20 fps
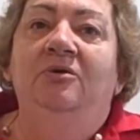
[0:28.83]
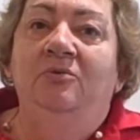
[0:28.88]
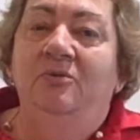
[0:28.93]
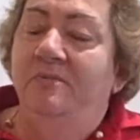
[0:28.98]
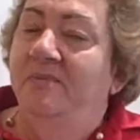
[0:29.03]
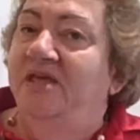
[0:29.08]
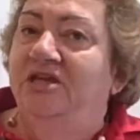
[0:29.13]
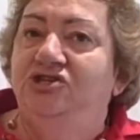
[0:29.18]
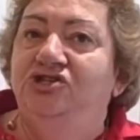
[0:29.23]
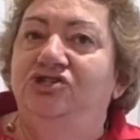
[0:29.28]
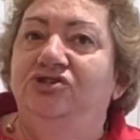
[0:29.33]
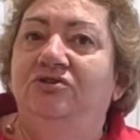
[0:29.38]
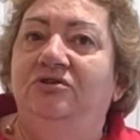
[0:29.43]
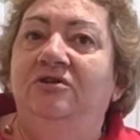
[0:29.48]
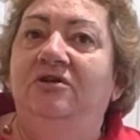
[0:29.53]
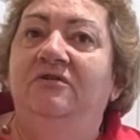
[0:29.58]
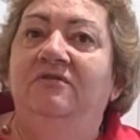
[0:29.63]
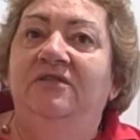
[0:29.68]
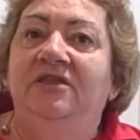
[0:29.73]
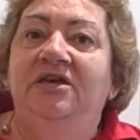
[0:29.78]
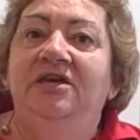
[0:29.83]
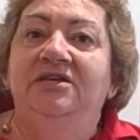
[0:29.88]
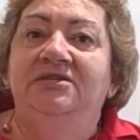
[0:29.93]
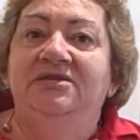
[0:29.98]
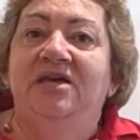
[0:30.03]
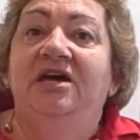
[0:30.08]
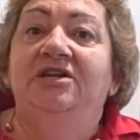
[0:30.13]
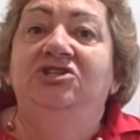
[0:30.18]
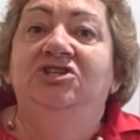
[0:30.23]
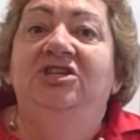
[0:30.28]
We make sure that
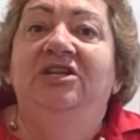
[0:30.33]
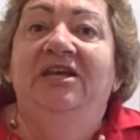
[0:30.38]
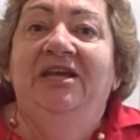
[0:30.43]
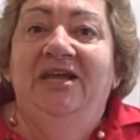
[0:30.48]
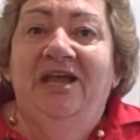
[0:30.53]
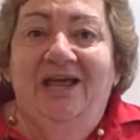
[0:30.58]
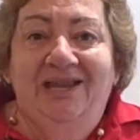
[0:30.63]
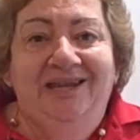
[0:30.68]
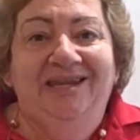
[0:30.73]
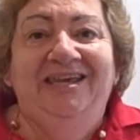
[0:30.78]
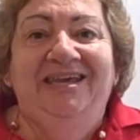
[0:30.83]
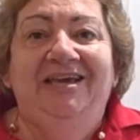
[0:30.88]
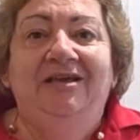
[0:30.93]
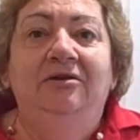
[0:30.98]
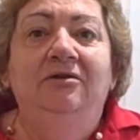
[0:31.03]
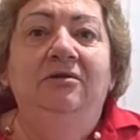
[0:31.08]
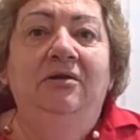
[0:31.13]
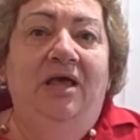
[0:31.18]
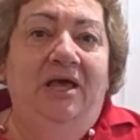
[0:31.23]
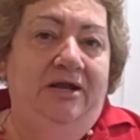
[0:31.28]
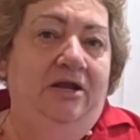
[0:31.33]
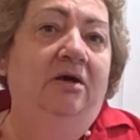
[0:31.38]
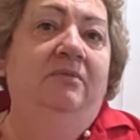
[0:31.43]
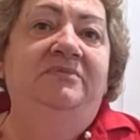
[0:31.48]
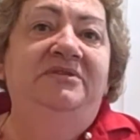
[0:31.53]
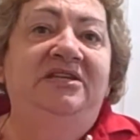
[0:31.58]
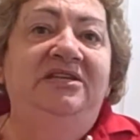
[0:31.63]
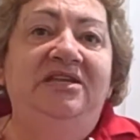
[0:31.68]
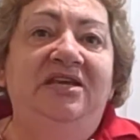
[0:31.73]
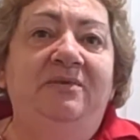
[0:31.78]
it's actually a legal and
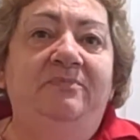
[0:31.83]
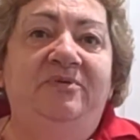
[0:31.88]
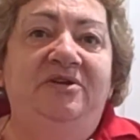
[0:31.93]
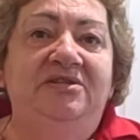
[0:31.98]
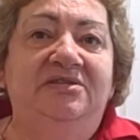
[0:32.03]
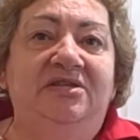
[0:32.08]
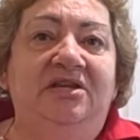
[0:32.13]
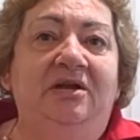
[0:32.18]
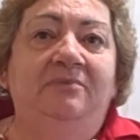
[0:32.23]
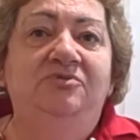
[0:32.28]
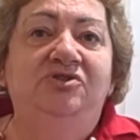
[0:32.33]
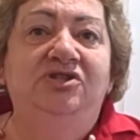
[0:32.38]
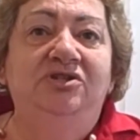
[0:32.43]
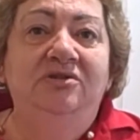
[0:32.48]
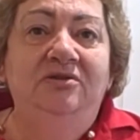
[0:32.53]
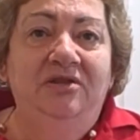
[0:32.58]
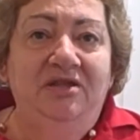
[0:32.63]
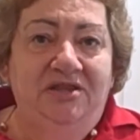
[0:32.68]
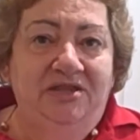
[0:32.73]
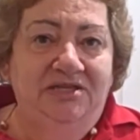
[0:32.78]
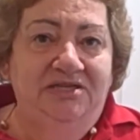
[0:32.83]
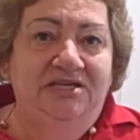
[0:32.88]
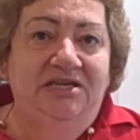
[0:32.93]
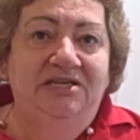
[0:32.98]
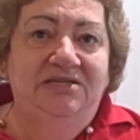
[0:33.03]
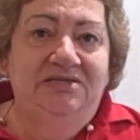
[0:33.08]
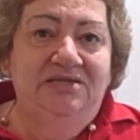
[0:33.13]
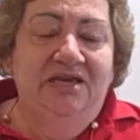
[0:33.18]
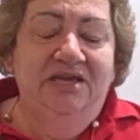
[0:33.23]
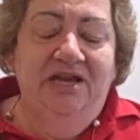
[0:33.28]
up-to-date prescription, that the
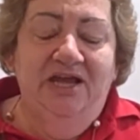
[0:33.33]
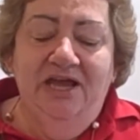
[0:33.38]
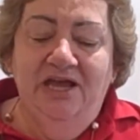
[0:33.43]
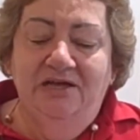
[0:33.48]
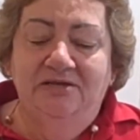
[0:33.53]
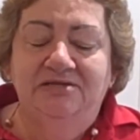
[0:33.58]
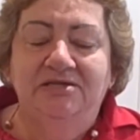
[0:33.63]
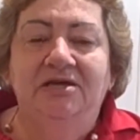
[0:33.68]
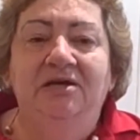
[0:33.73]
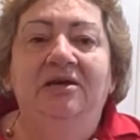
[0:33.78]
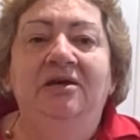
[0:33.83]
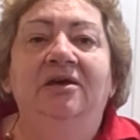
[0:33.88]
date's correct.